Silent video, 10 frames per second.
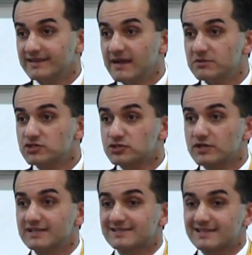
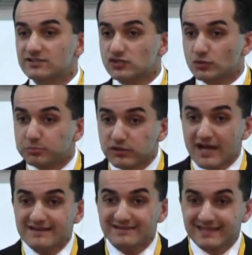demonstrates the
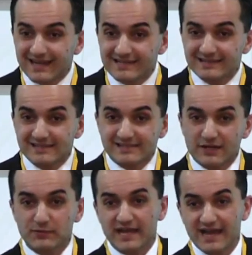supply tightness
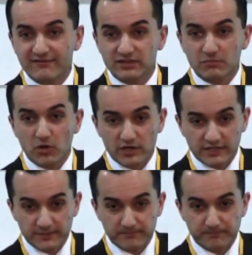that we have in the
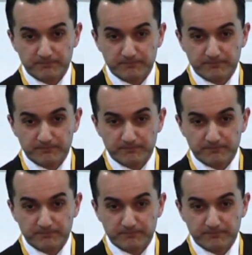market.